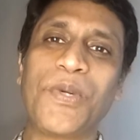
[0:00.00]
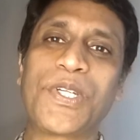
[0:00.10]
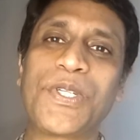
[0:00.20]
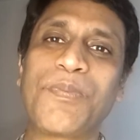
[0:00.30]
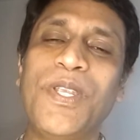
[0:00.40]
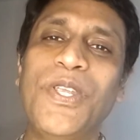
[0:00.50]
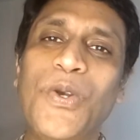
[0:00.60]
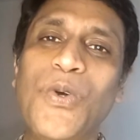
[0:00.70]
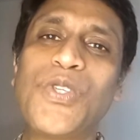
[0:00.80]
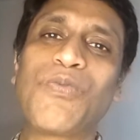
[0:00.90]
which has been
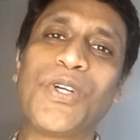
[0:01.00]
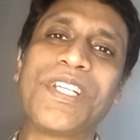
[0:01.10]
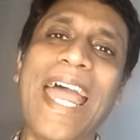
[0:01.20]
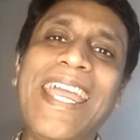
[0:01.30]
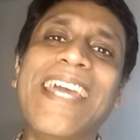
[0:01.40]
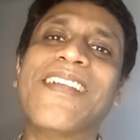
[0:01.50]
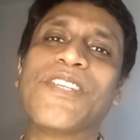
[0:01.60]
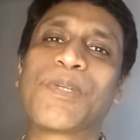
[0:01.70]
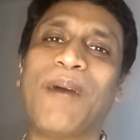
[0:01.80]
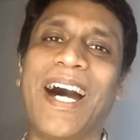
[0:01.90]
used for
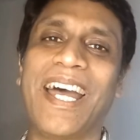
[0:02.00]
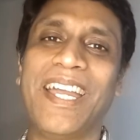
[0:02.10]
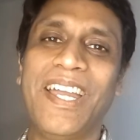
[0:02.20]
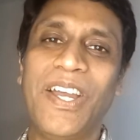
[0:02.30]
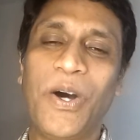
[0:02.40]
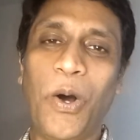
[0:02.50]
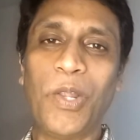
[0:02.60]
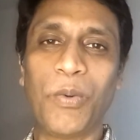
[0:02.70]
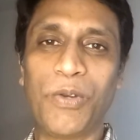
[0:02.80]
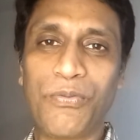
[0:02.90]
decades by
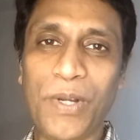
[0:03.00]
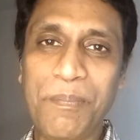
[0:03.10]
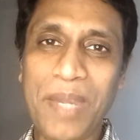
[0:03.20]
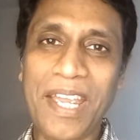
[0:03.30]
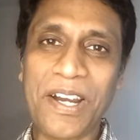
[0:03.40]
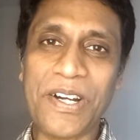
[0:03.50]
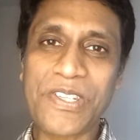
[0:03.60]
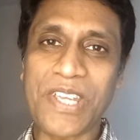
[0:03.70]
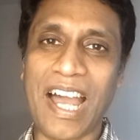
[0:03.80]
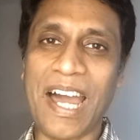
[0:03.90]
Hollywood
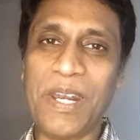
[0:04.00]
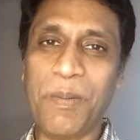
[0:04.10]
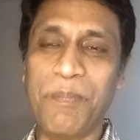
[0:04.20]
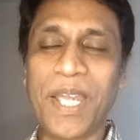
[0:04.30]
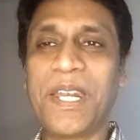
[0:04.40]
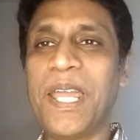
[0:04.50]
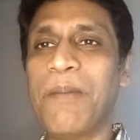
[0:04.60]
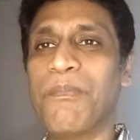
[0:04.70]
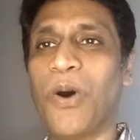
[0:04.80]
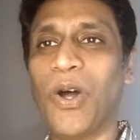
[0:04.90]
filmmakers and
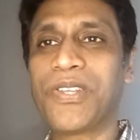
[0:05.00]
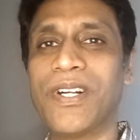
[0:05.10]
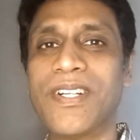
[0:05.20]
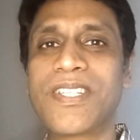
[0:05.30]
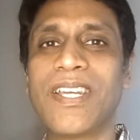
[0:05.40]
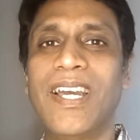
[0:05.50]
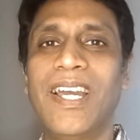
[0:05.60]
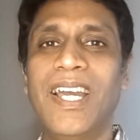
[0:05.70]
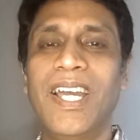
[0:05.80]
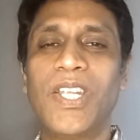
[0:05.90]
big-name authors
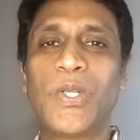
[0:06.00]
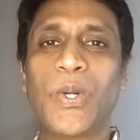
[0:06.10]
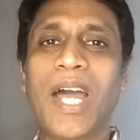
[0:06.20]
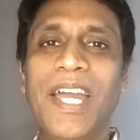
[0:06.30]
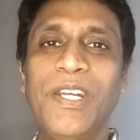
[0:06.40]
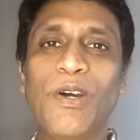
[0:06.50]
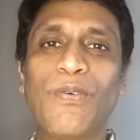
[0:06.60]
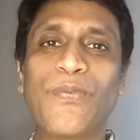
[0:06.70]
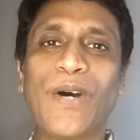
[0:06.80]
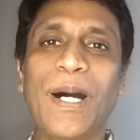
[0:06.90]
to kind
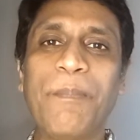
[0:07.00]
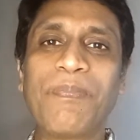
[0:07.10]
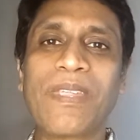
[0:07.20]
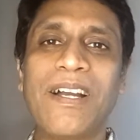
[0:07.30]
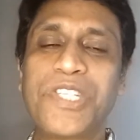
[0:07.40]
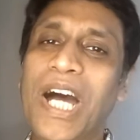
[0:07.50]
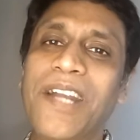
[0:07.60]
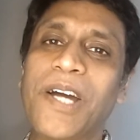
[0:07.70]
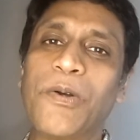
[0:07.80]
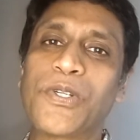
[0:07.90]
of
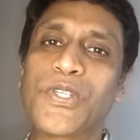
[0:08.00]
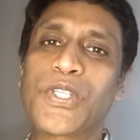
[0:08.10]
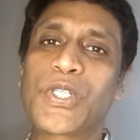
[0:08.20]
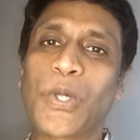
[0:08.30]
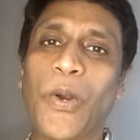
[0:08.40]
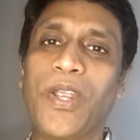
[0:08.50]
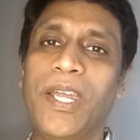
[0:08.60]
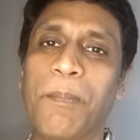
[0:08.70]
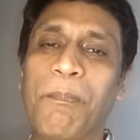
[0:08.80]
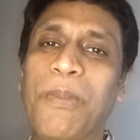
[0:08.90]
chart out a story,
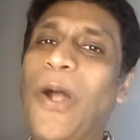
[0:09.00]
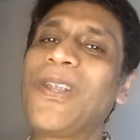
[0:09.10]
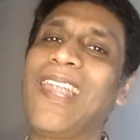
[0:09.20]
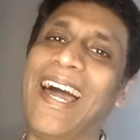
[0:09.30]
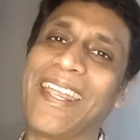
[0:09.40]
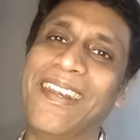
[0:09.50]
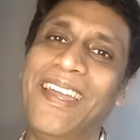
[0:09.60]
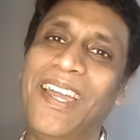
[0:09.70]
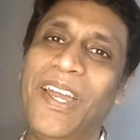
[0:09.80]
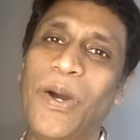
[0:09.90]
a plot line,
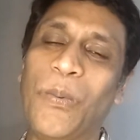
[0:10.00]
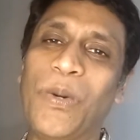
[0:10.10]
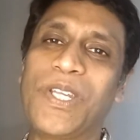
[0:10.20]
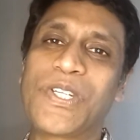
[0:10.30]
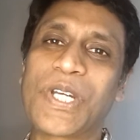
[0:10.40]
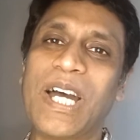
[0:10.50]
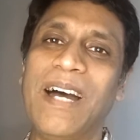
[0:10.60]
which